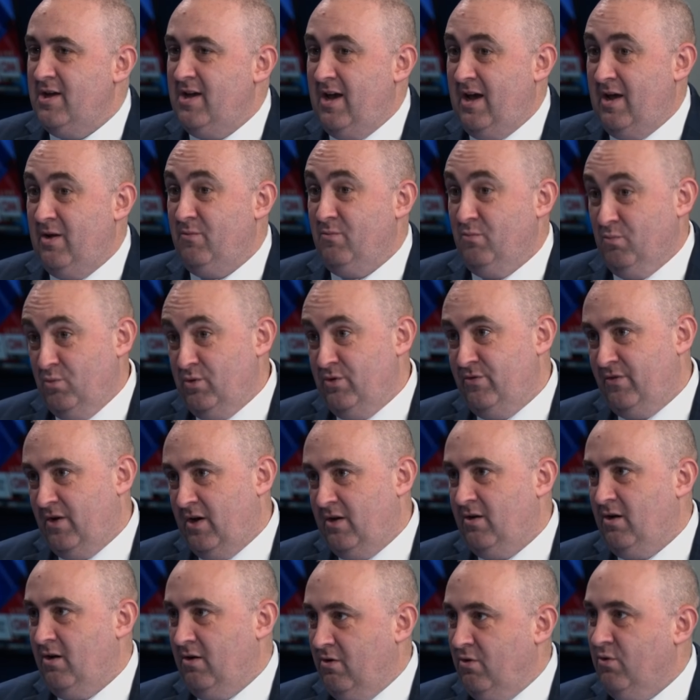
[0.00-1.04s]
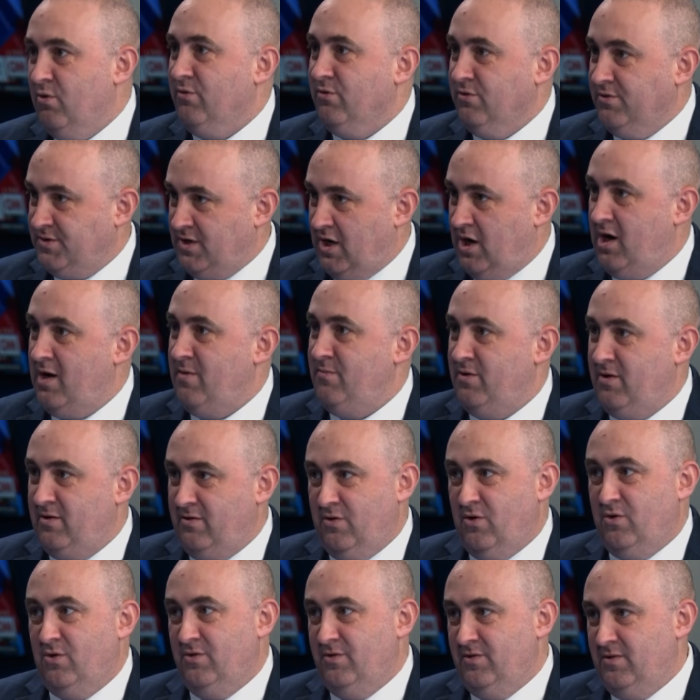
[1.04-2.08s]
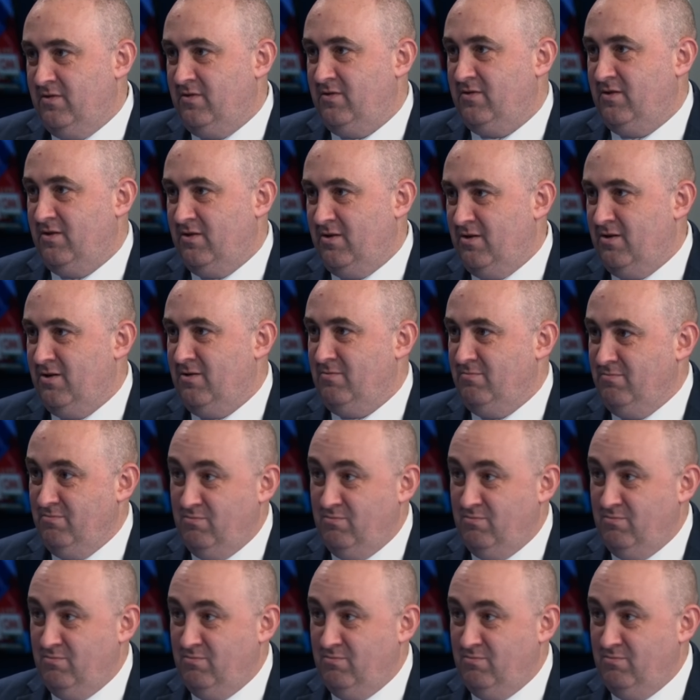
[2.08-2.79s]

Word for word: And we found out over time that Dolan's, uh,